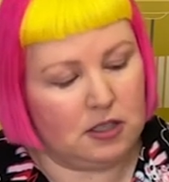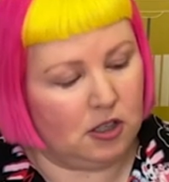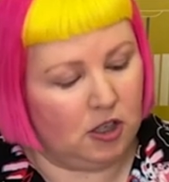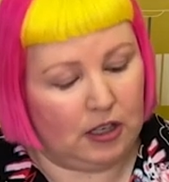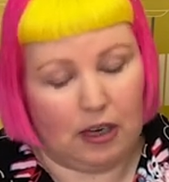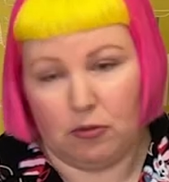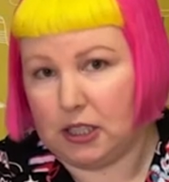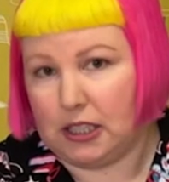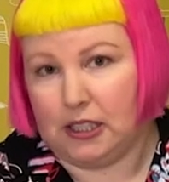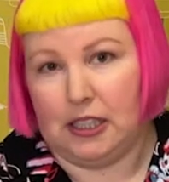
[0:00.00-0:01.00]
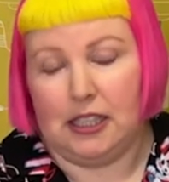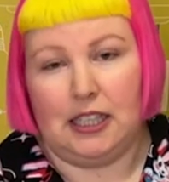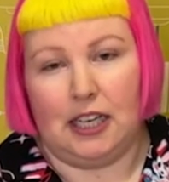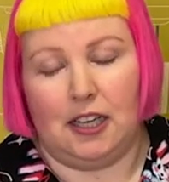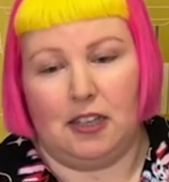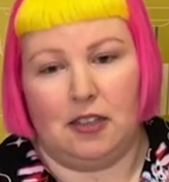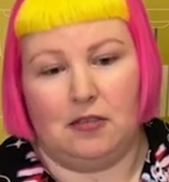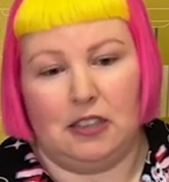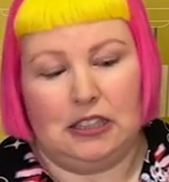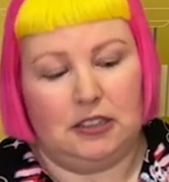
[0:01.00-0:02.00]
So yeah, really, uh,
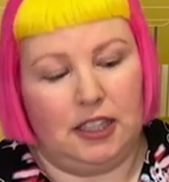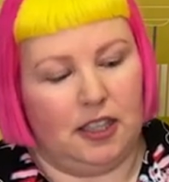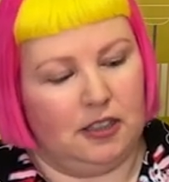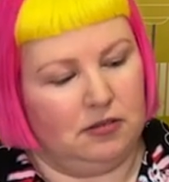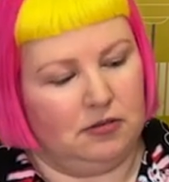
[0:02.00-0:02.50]
yeah,